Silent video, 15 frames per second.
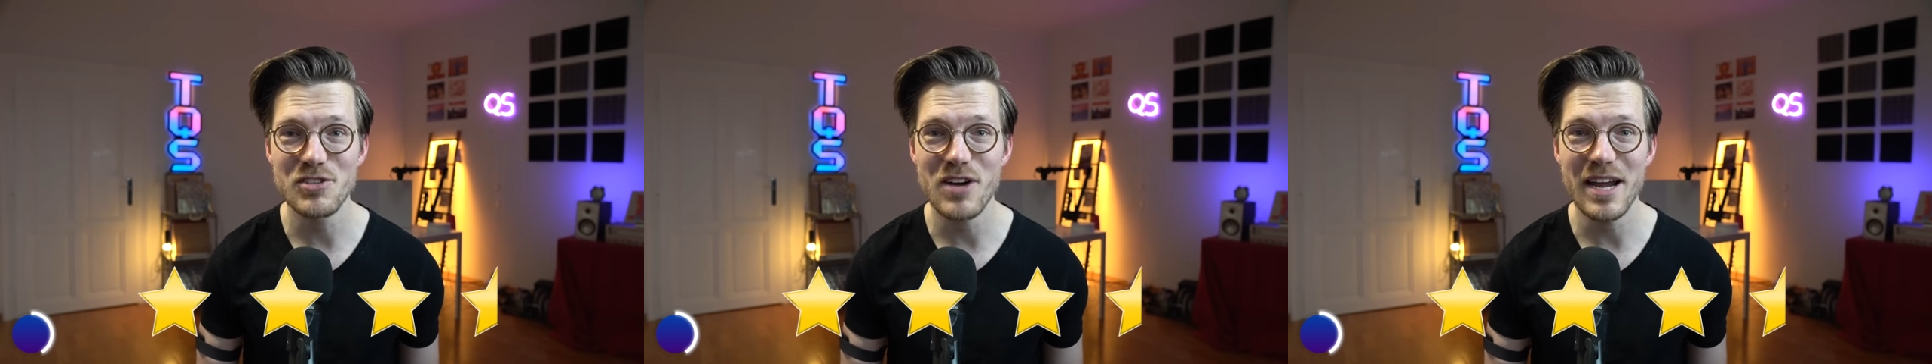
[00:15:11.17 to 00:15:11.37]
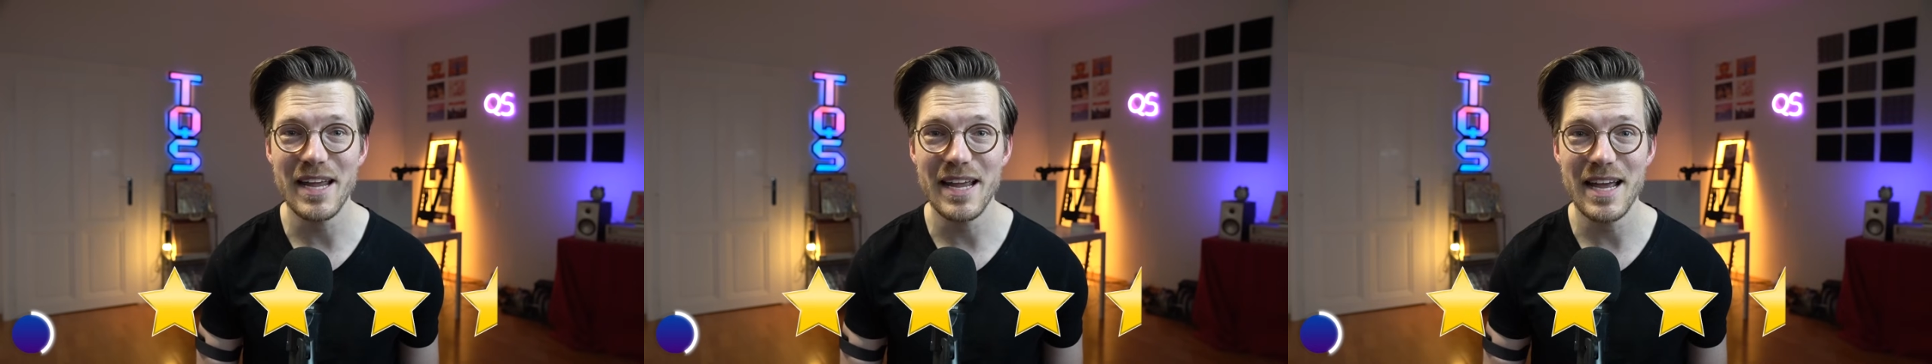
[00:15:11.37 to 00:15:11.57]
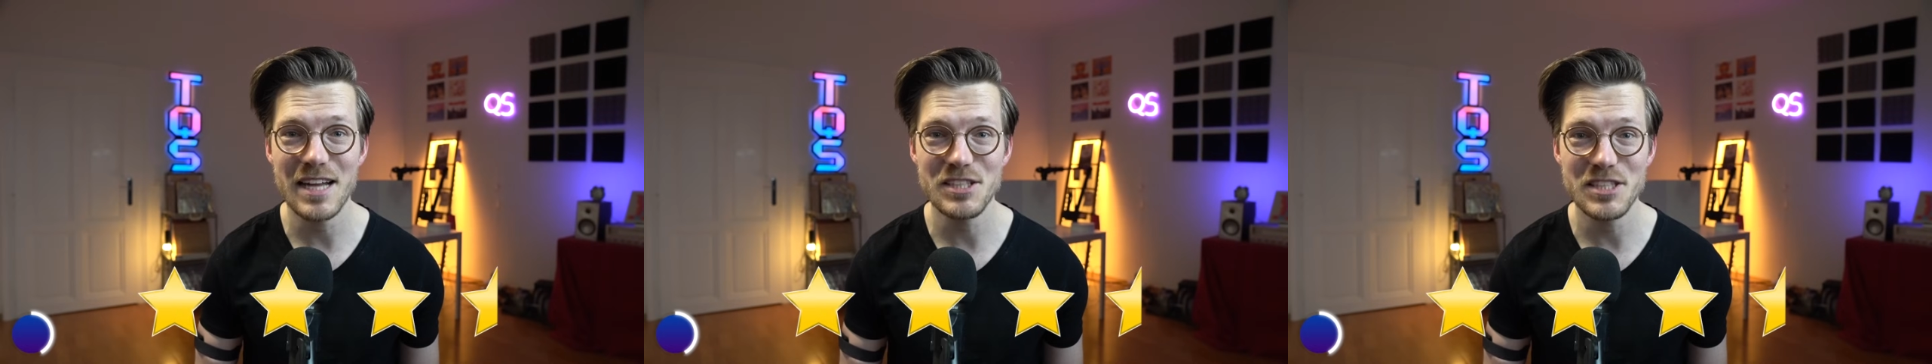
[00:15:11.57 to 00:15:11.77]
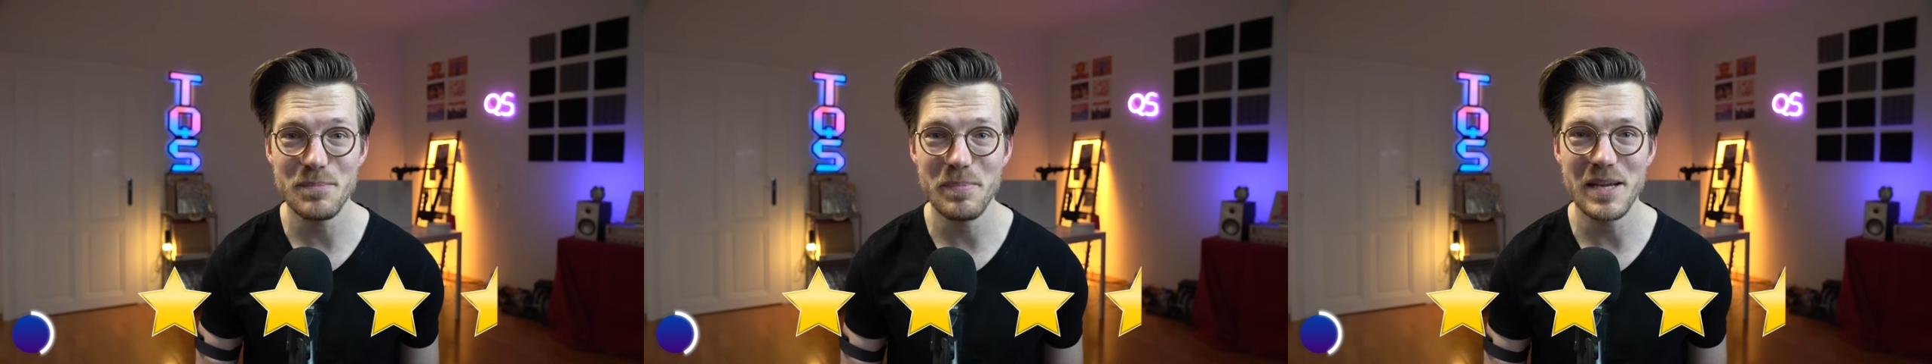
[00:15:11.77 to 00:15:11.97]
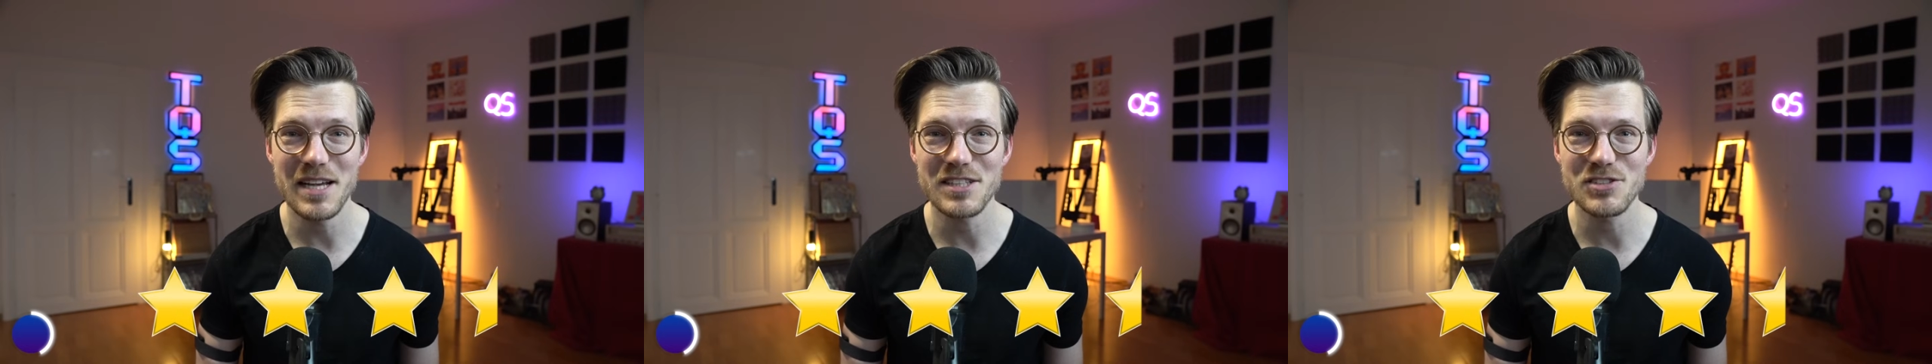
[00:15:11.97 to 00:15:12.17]
tracking and
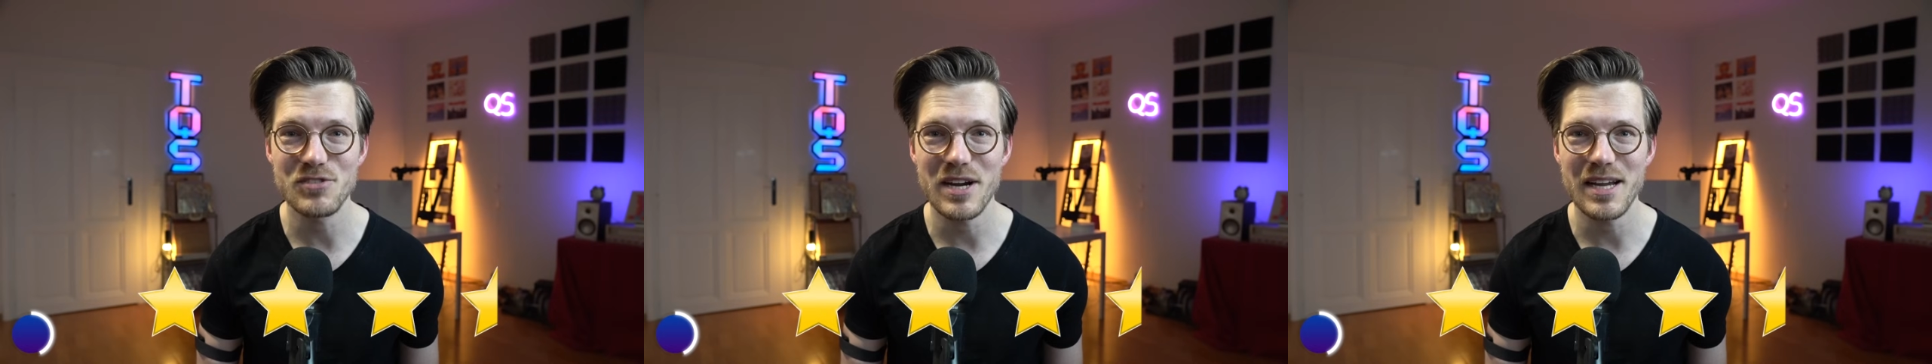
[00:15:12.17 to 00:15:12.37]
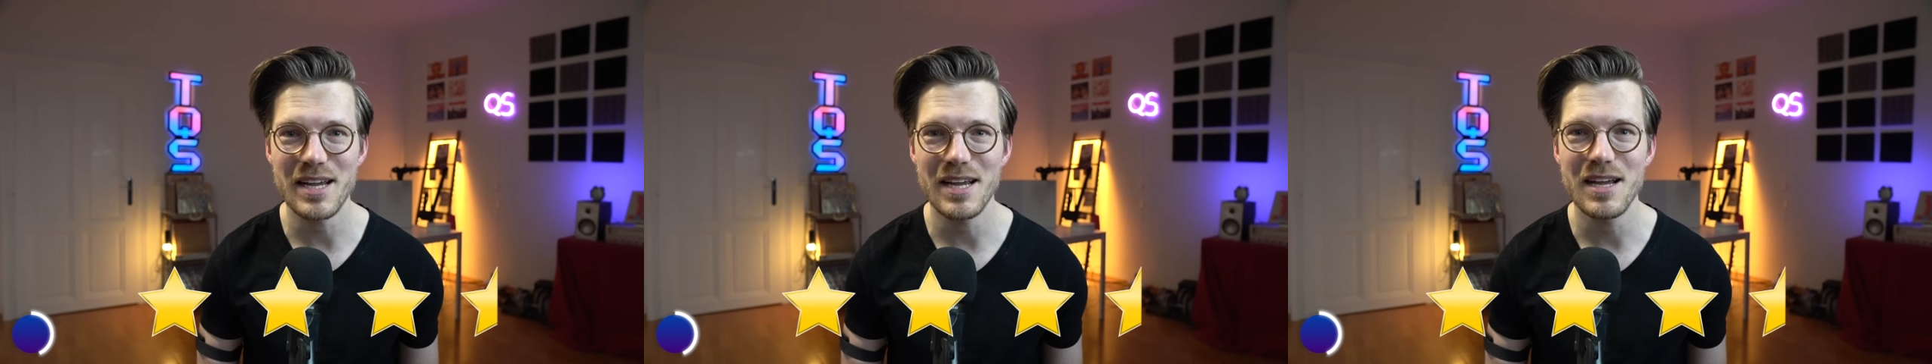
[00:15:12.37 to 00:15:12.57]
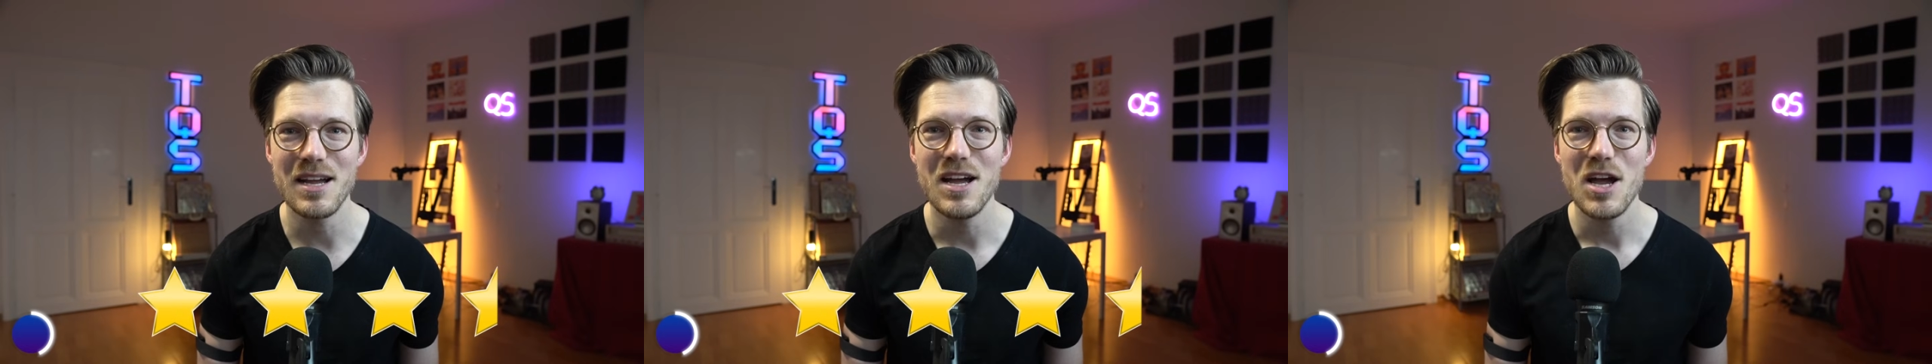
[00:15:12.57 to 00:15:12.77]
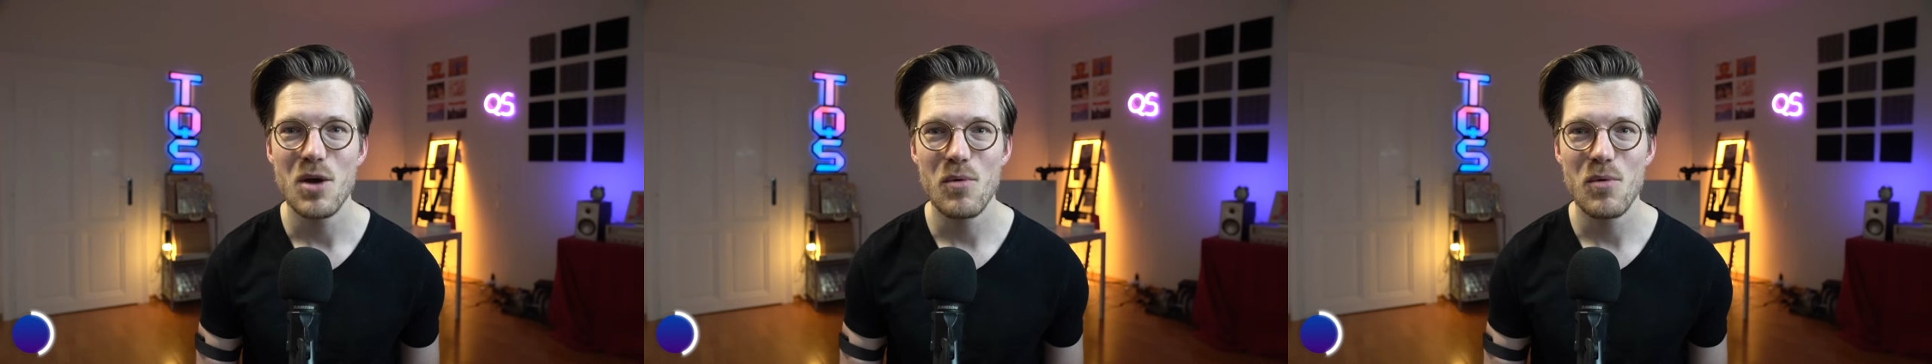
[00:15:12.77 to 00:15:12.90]
GPS tracking,